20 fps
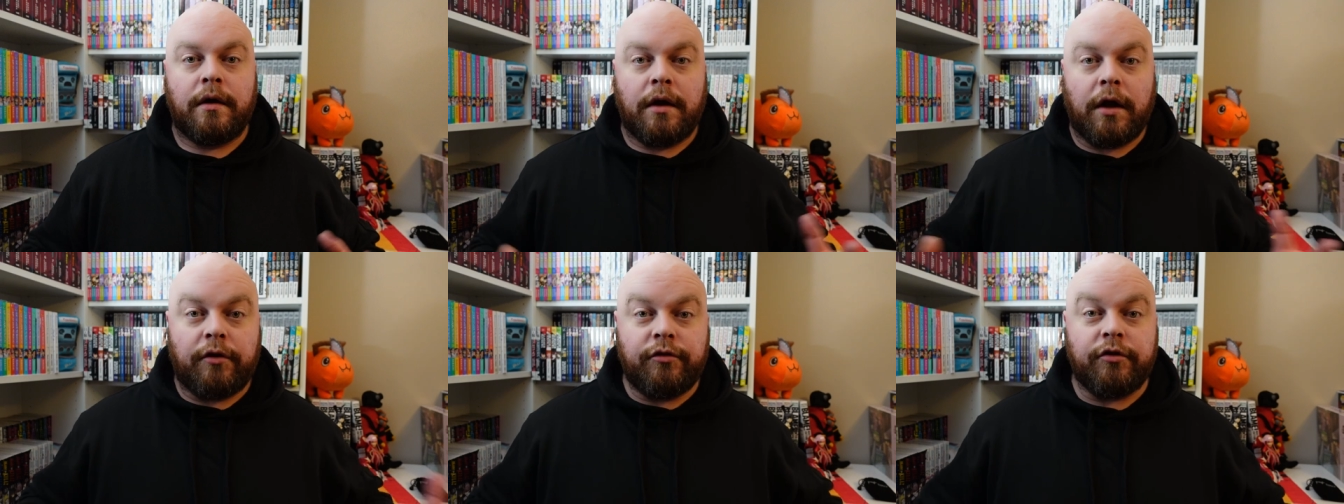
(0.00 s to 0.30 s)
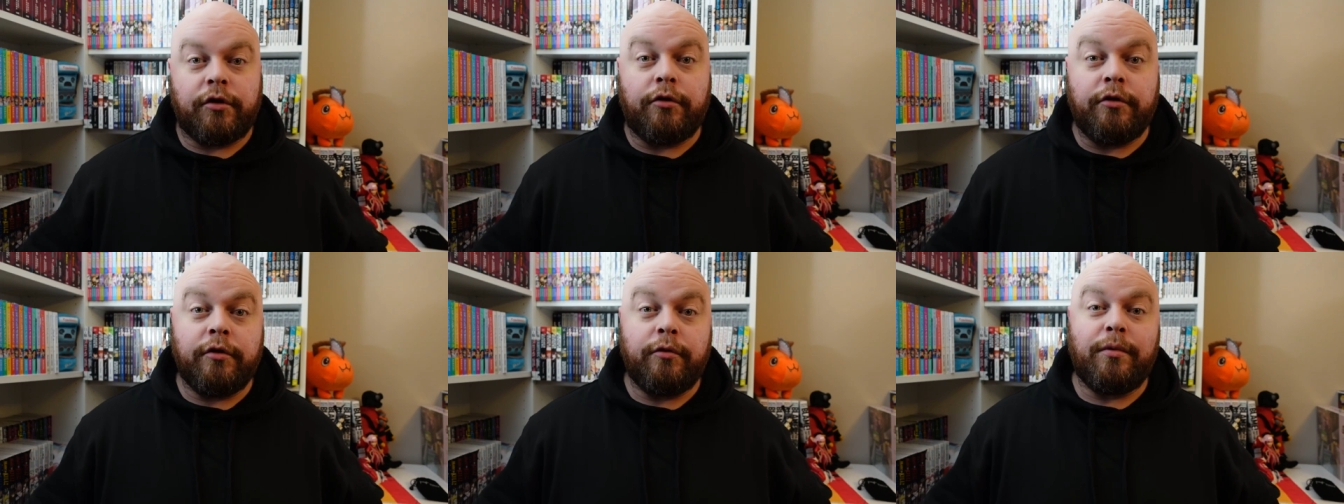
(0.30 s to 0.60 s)
How's it
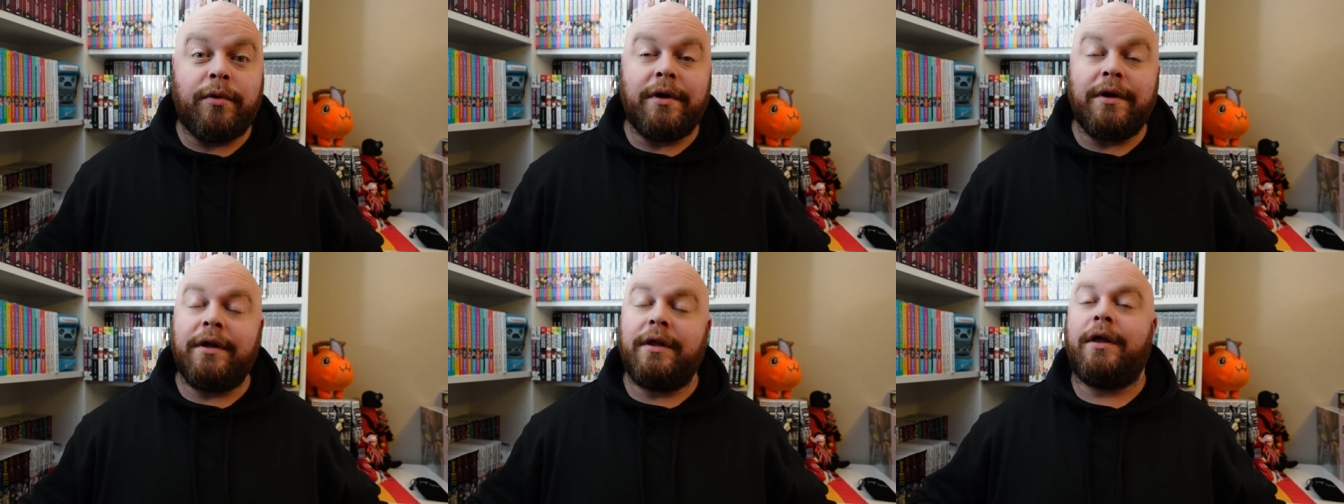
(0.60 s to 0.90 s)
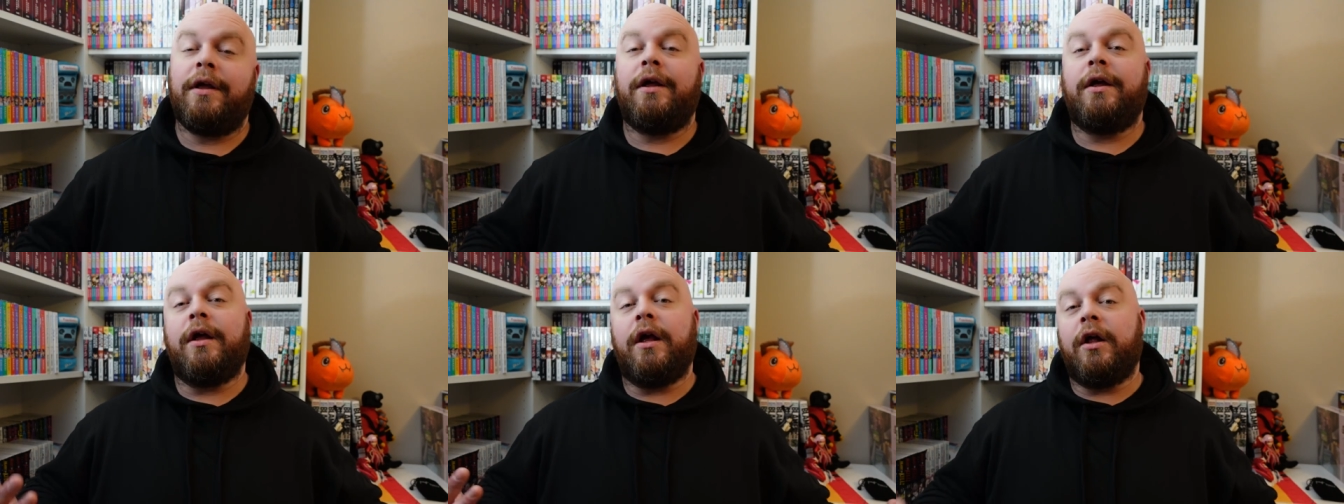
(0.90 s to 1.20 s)
going, everyone?
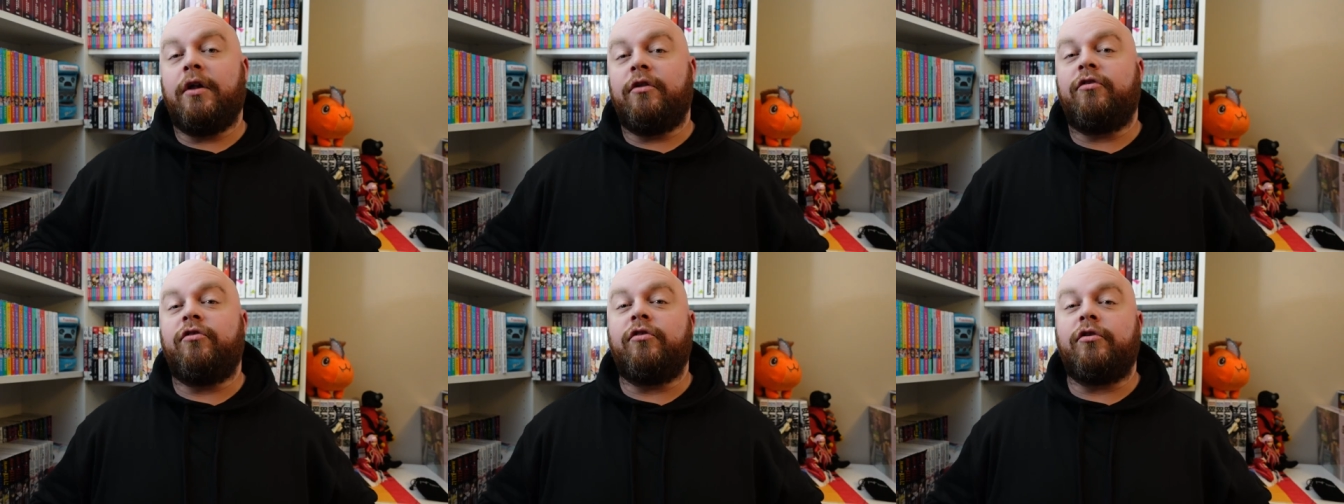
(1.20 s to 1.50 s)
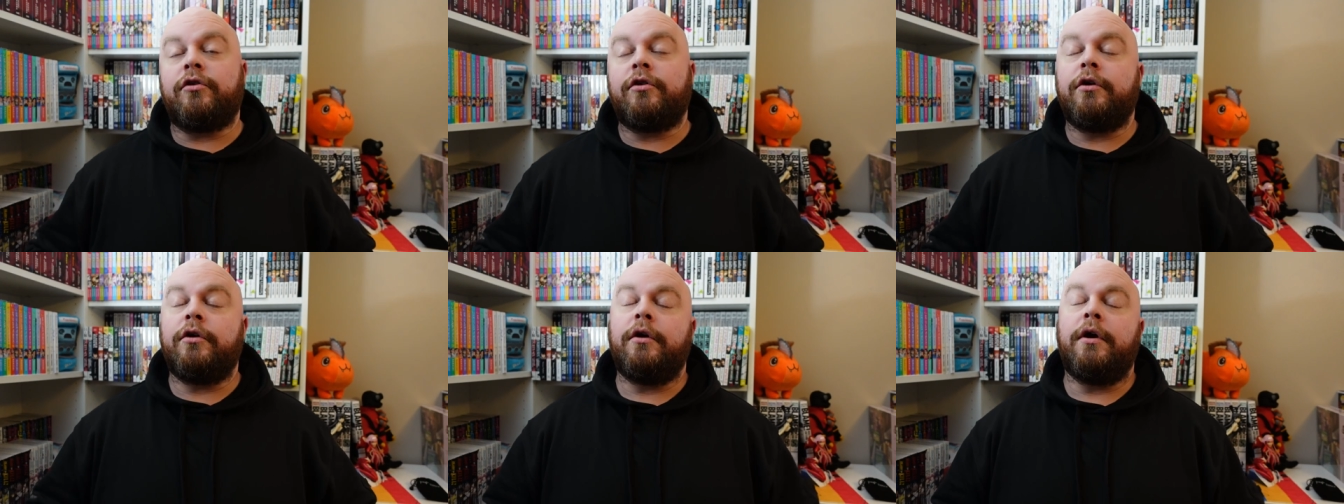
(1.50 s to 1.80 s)
It's
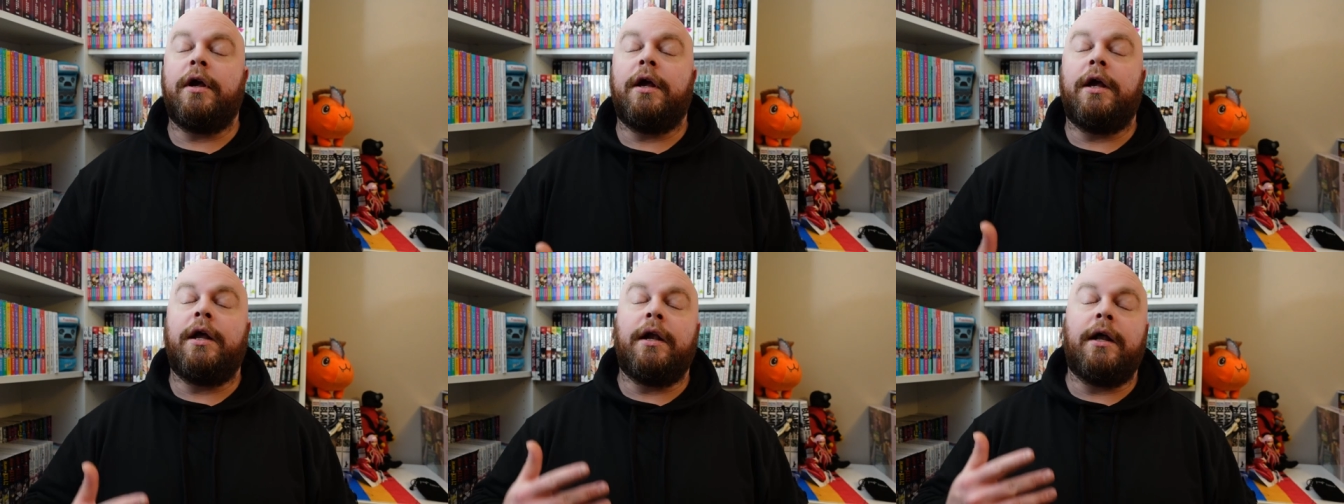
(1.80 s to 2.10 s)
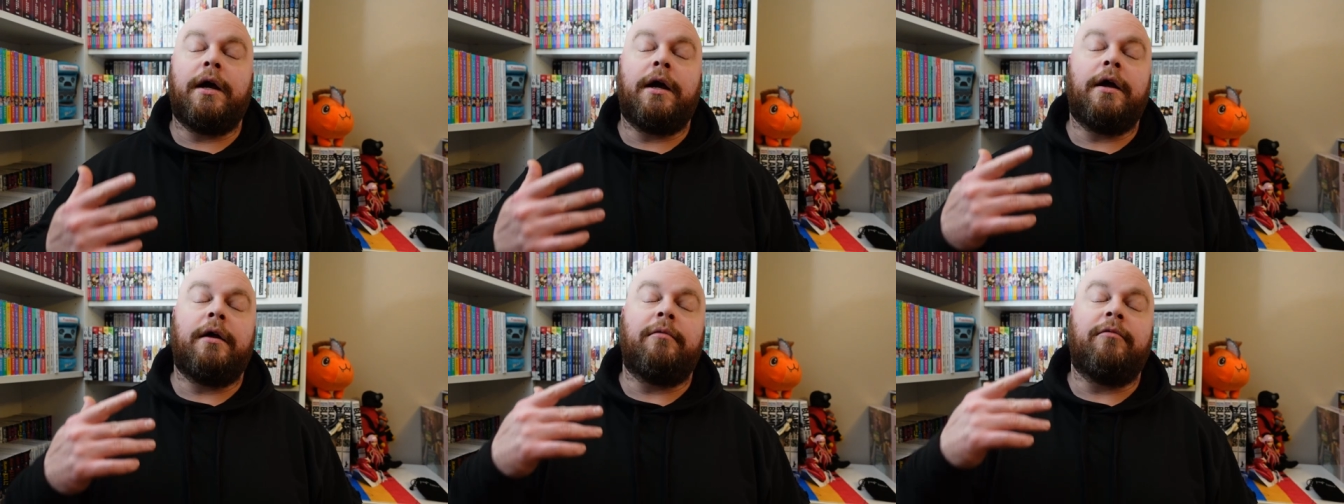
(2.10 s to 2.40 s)
Zerker, and
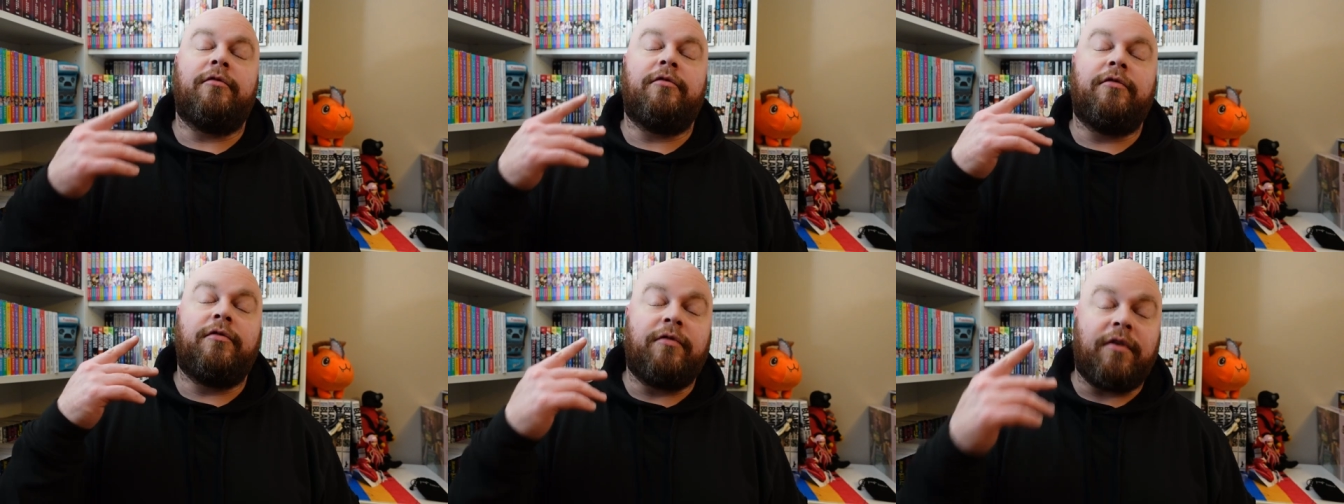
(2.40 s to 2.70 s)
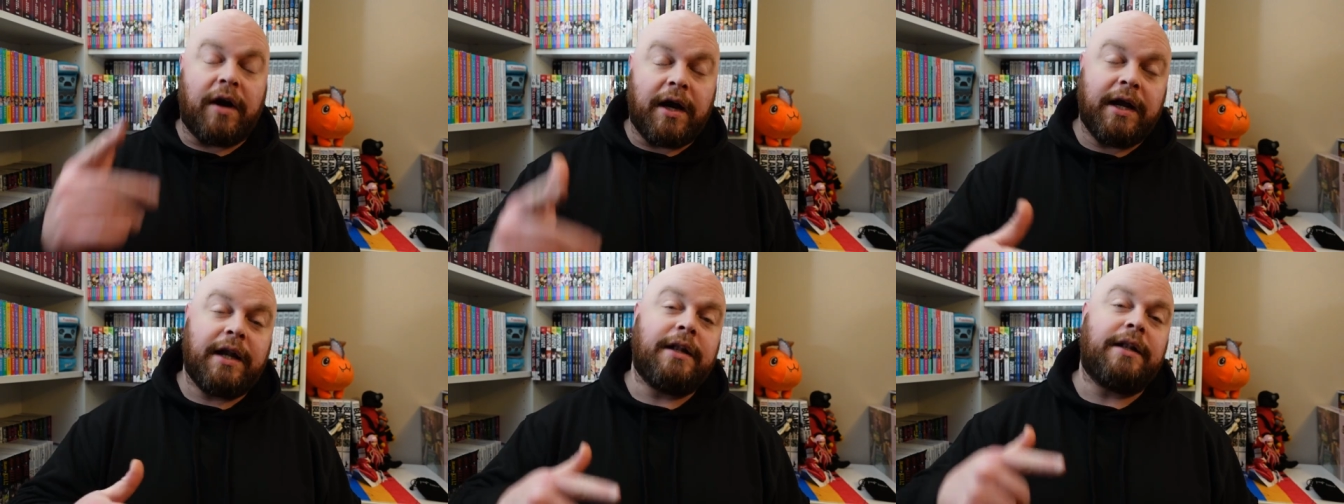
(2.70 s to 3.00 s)
I am
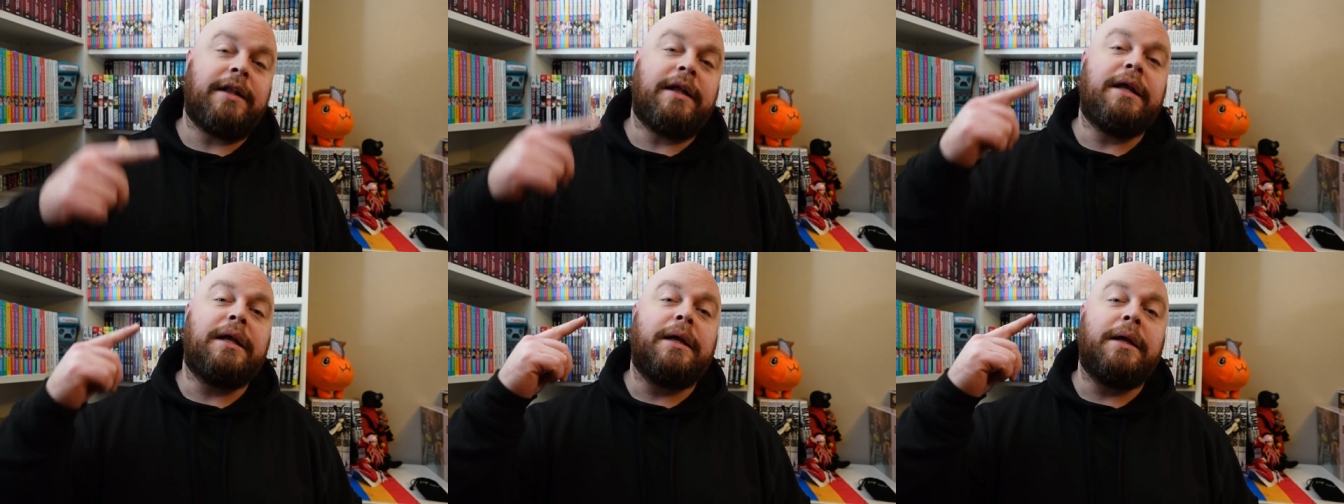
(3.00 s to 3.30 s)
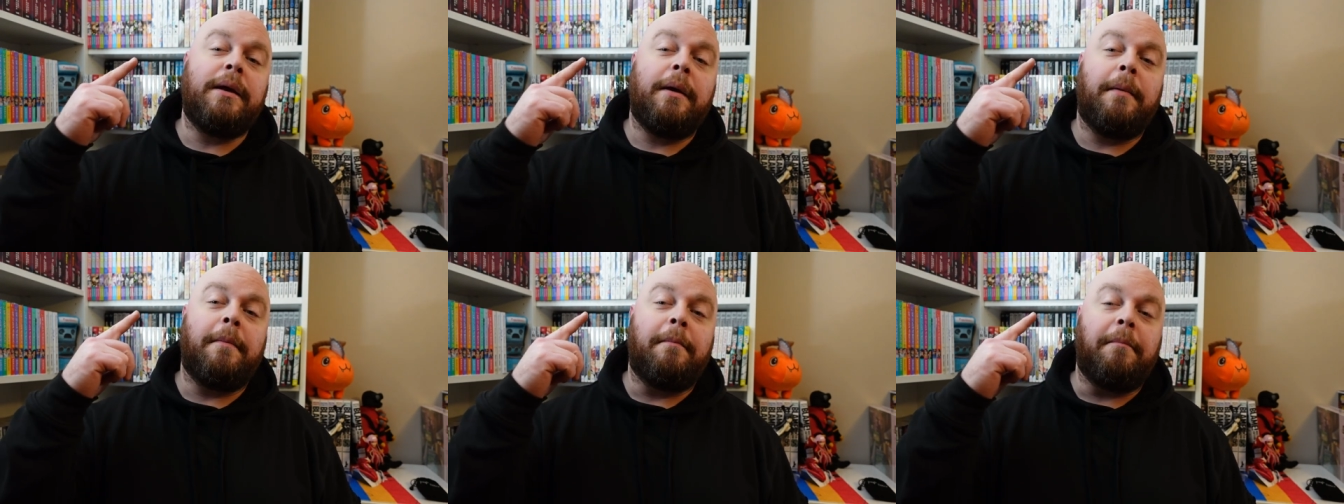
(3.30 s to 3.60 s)

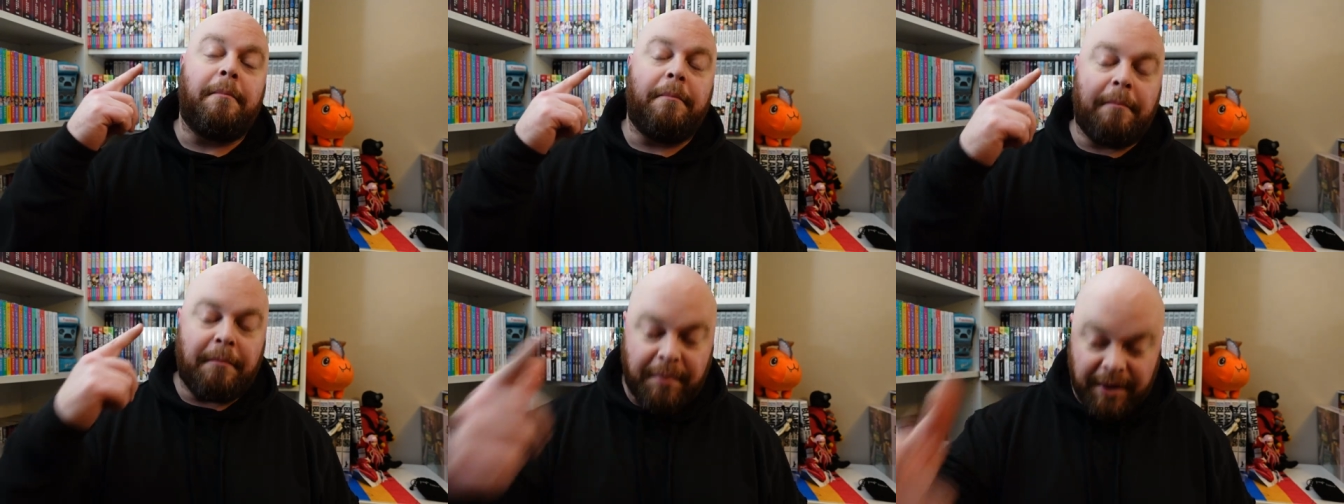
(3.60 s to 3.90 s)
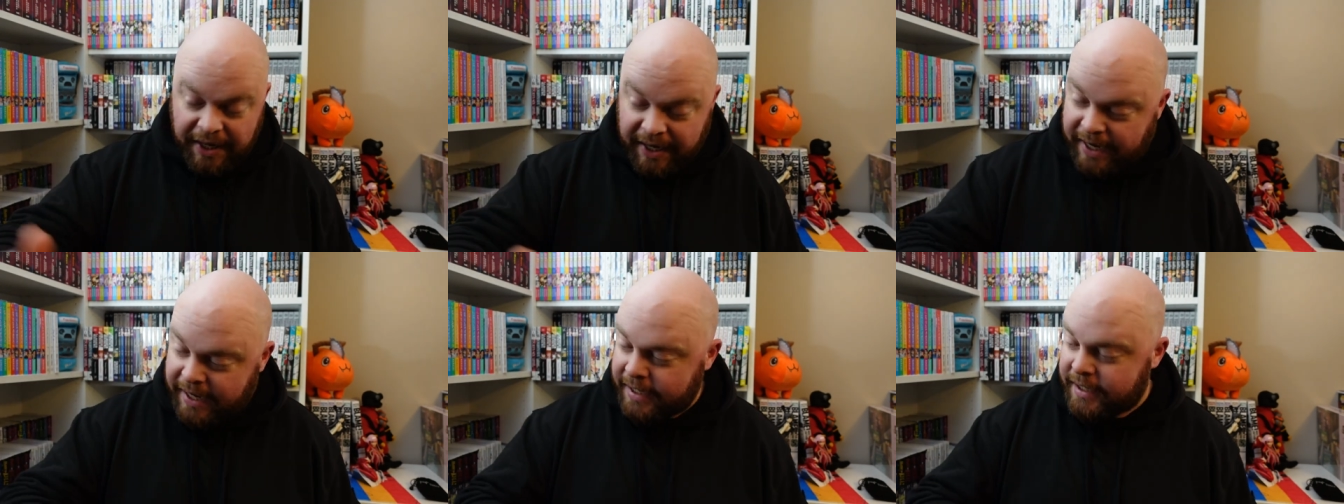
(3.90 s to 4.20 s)
finally
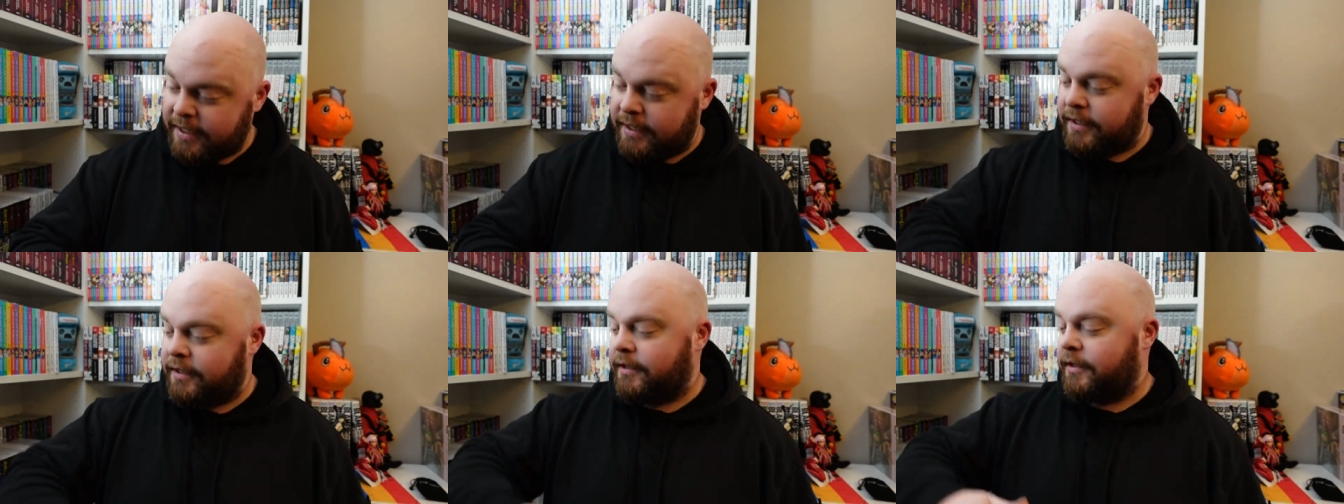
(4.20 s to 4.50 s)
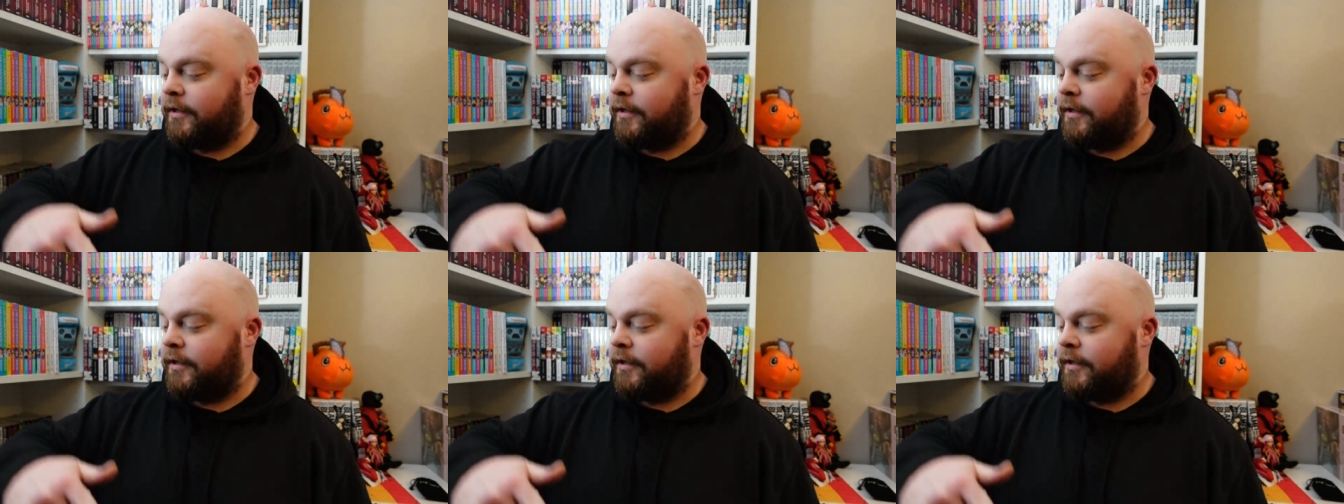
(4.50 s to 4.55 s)
back